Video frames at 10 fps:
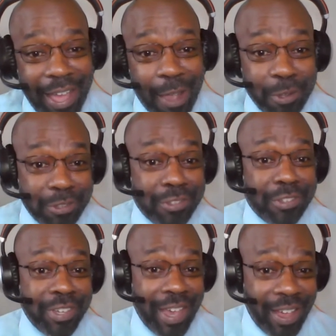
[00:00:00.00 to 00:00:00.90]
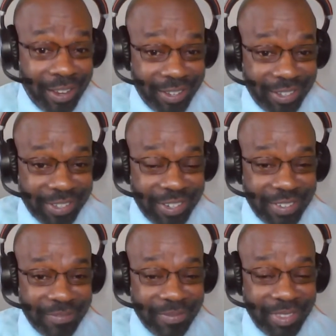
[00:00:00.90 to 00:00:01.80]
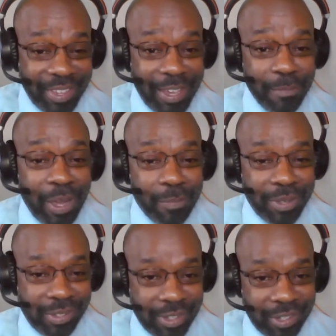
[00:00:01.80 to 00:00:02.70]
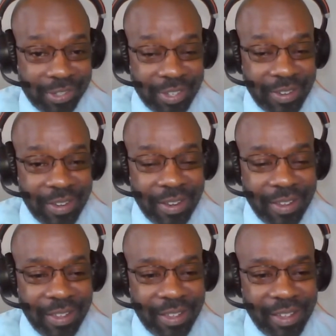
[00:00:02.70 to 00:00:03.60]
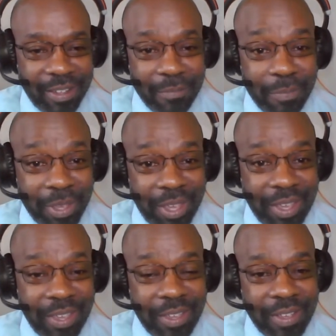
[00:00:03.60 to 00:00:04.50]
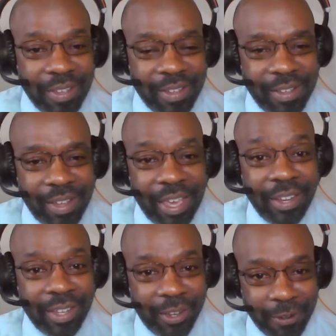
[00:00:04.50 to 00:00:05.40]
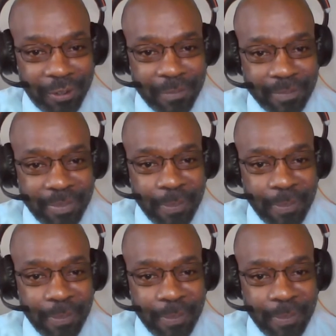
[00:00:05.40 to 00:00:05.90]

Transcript: I was challenged in my position of being uh, a leader